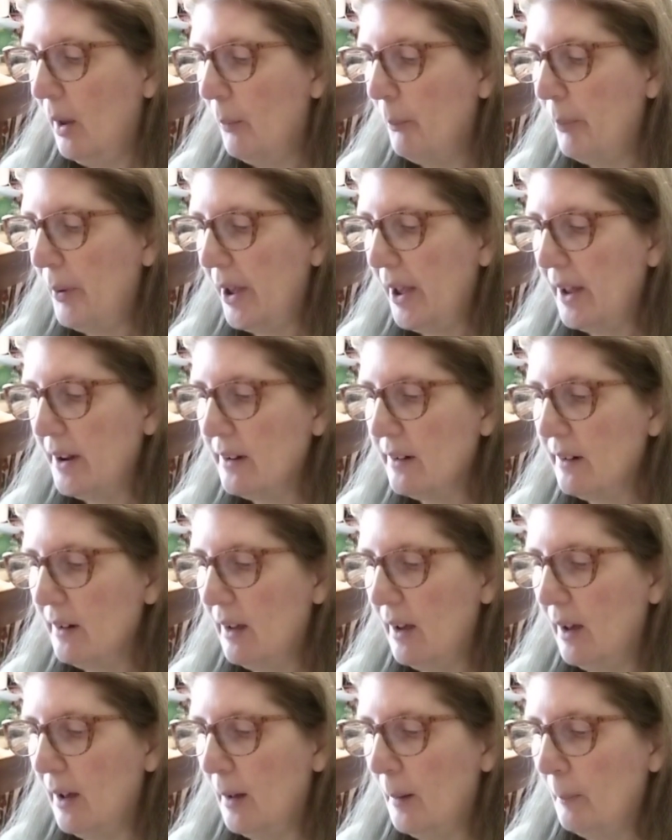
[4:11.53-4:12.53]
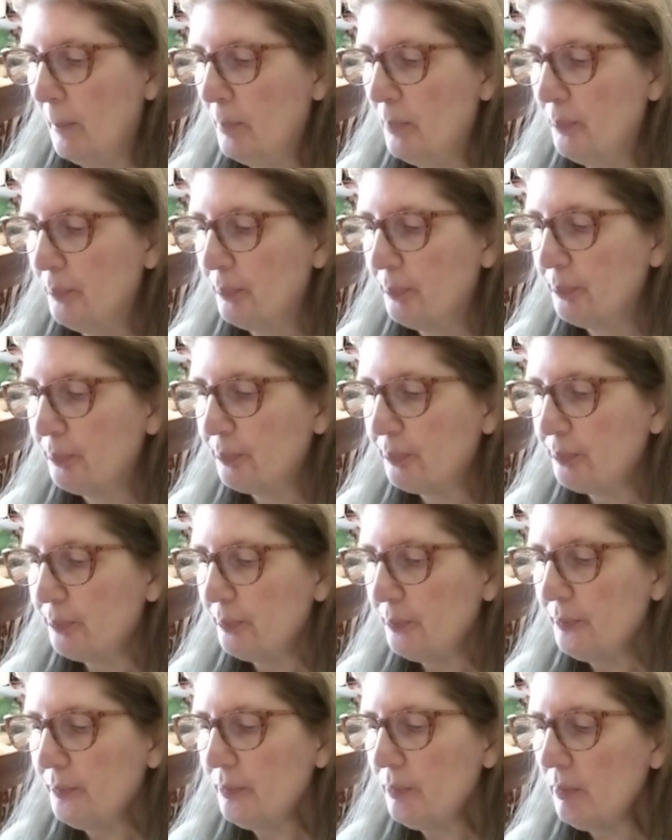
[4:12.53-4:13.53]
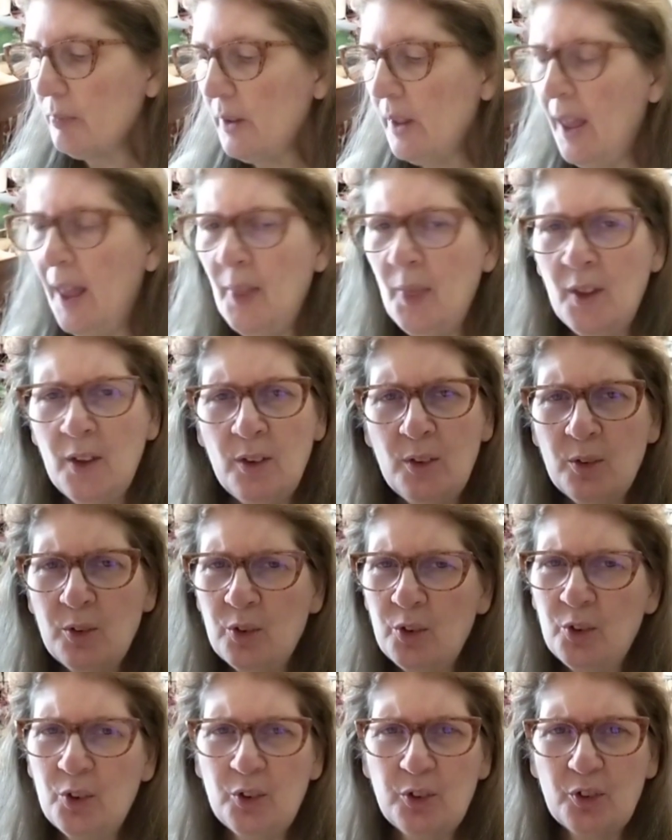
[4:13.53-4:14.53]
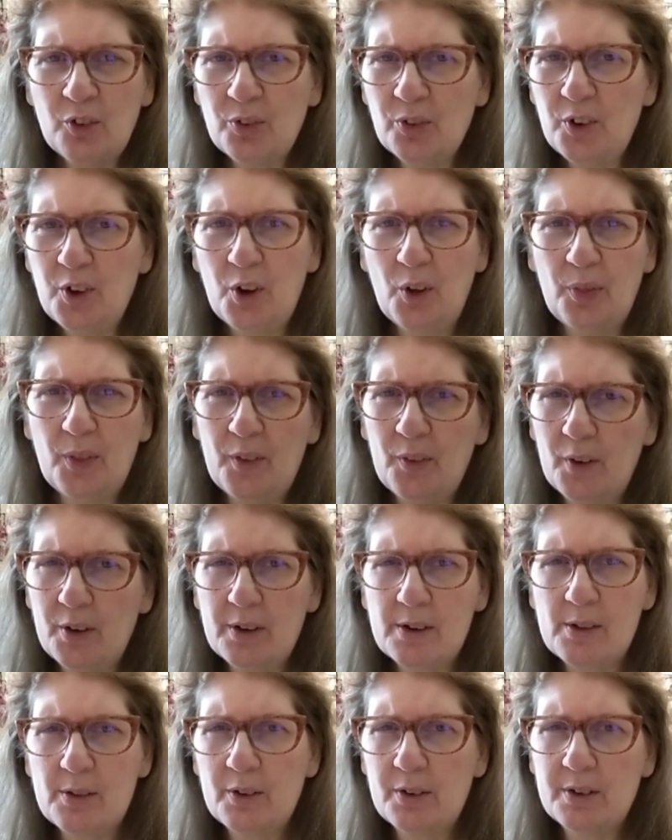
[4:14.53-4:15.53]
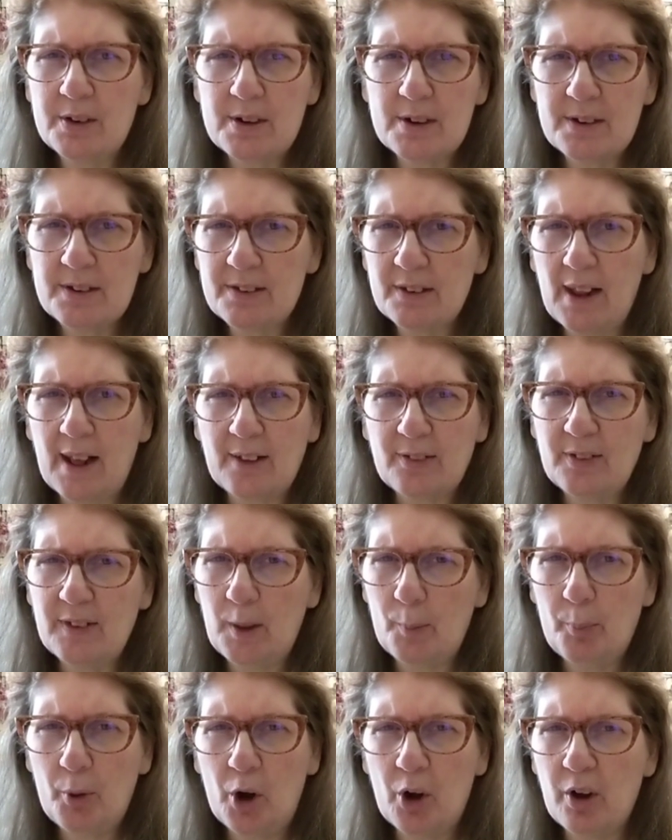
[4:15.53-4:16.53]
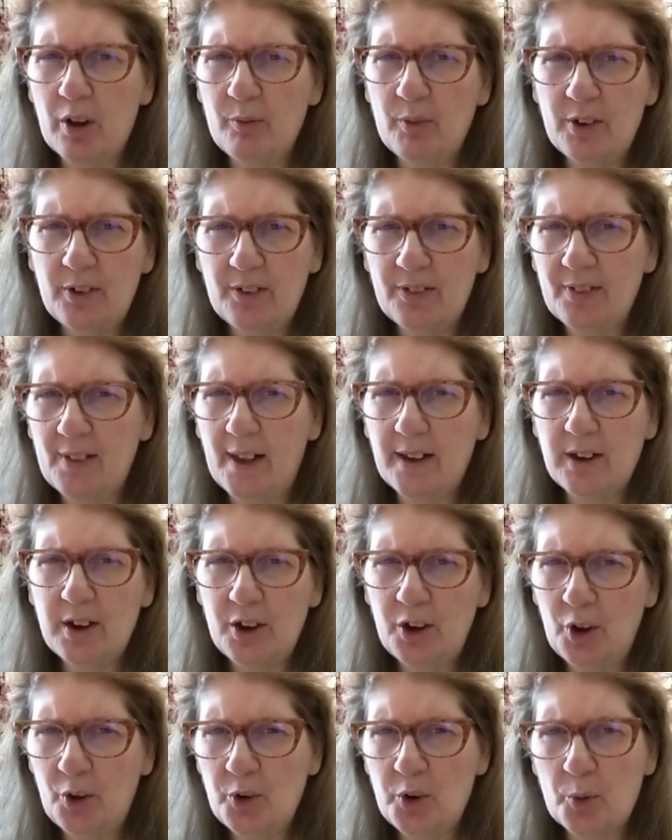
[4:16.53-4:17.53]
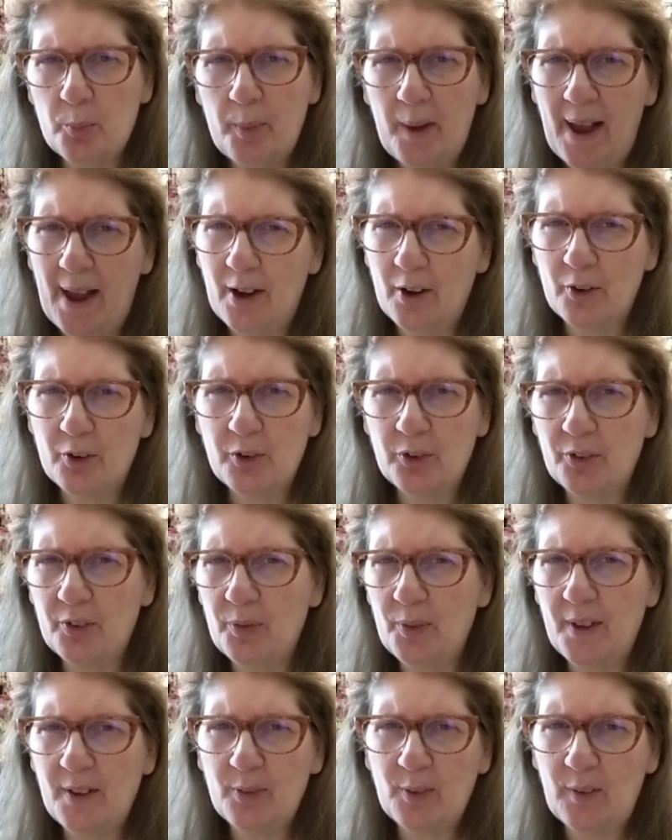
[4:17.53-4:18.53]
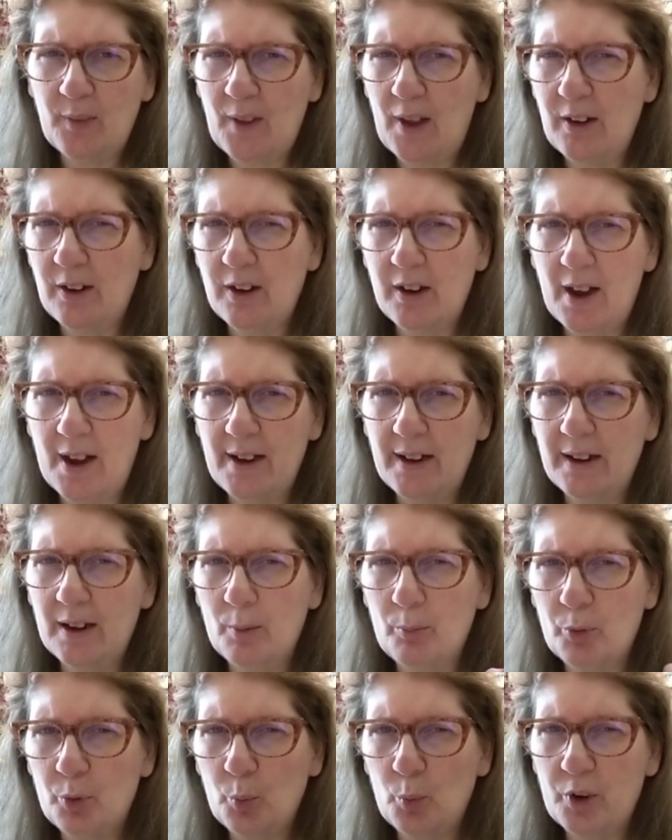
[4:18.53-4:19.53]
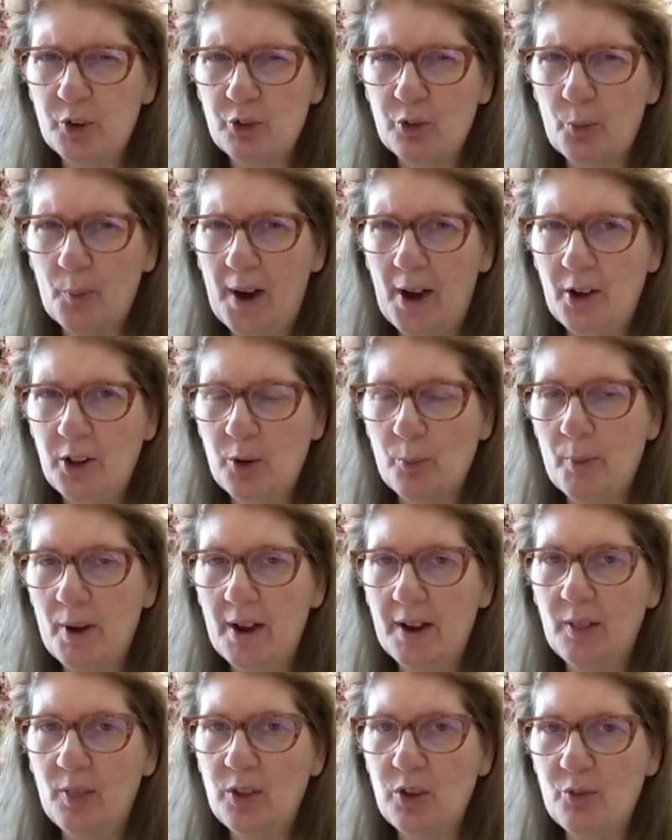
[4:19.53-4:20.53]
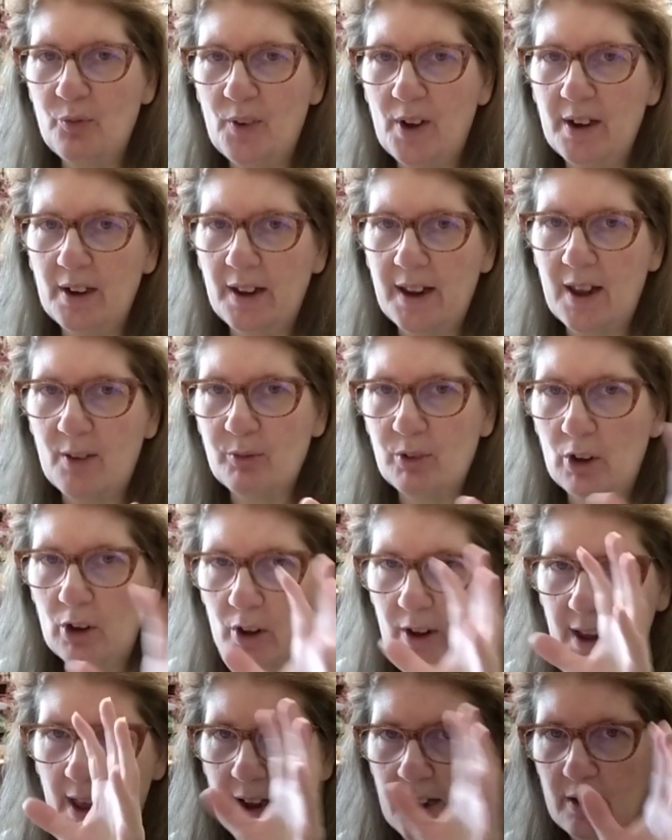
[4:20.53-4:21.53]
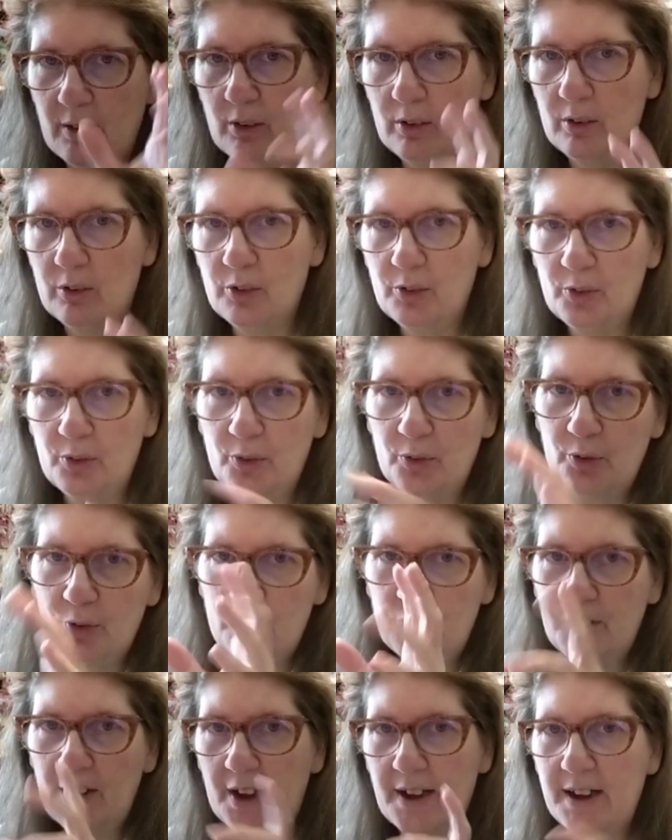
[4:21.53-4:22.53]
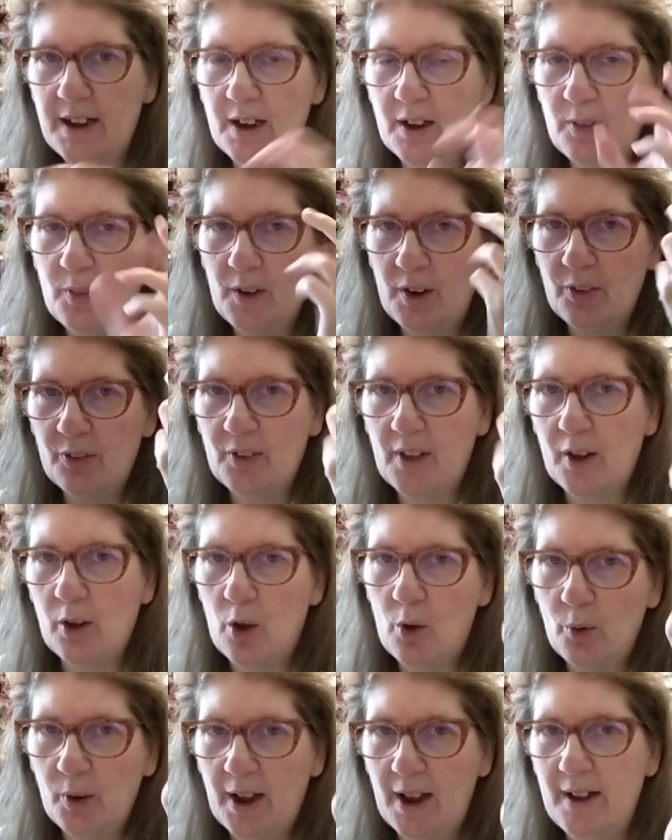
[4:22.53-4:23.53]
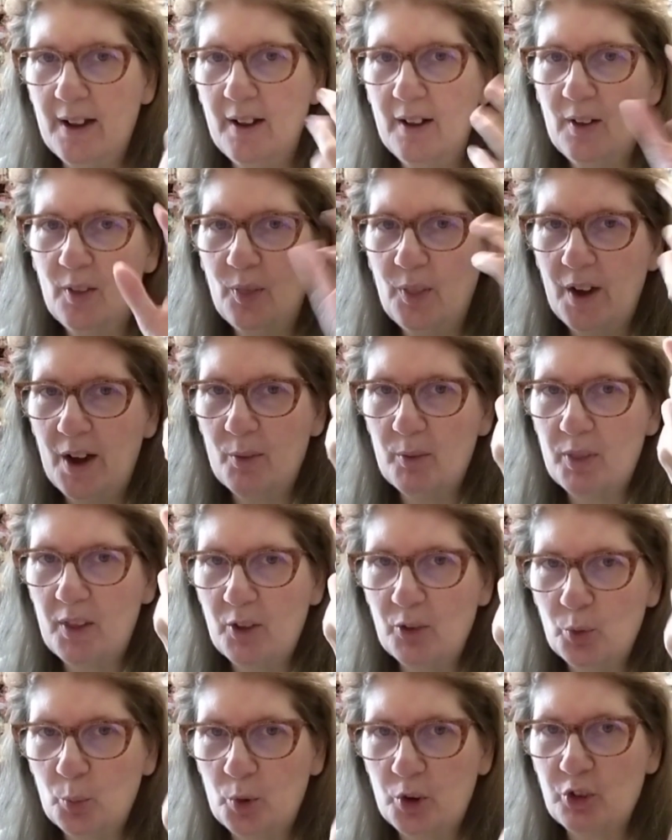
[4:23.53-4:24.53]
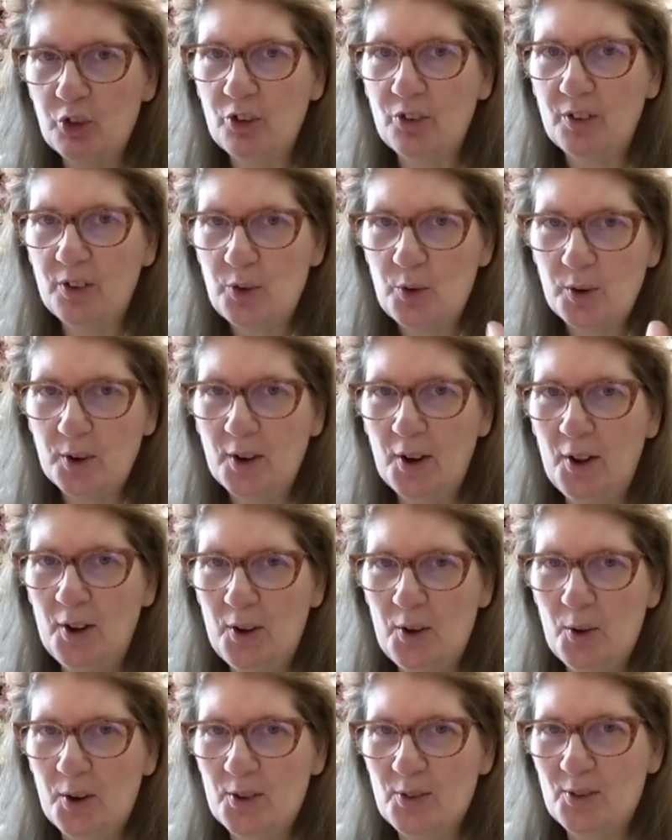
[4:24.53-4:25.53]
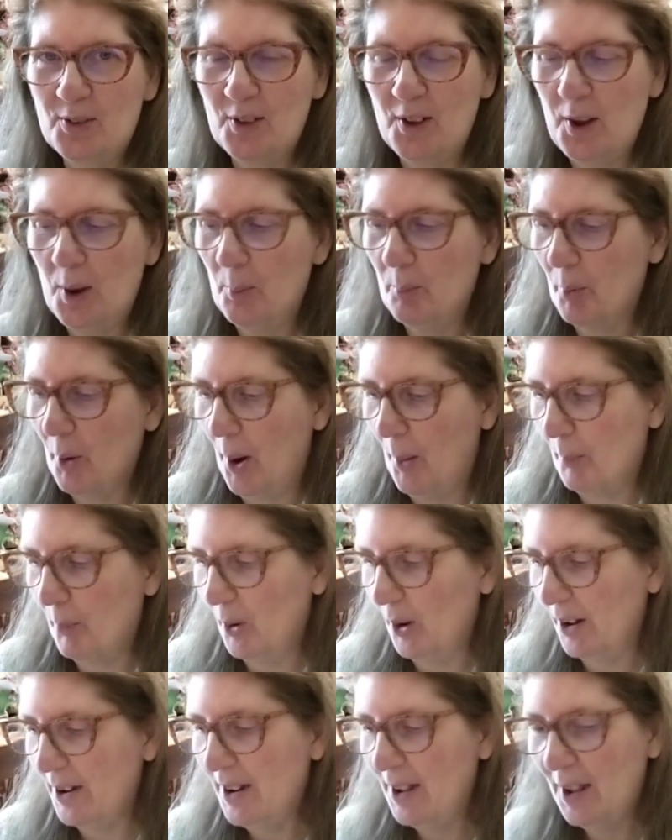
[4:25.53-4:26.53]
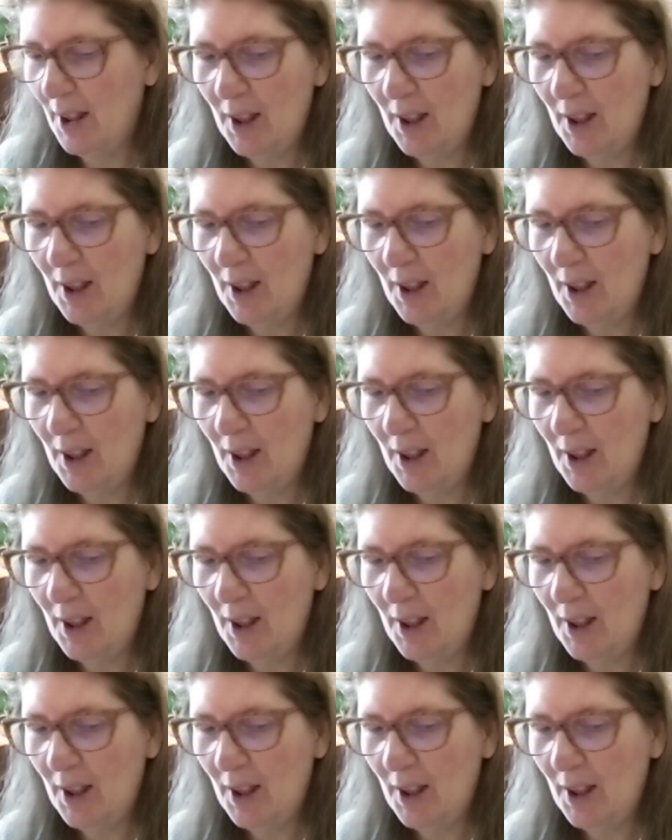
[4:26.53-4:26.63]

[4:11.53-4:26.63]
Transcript: But, and then to just, the dyslexia part of it is like, your patterns and things like that, you kind of get them switched around in your mind, and then you finally have to look at it and study it, and then it's like, okay. Then everything switches and you can see it properly.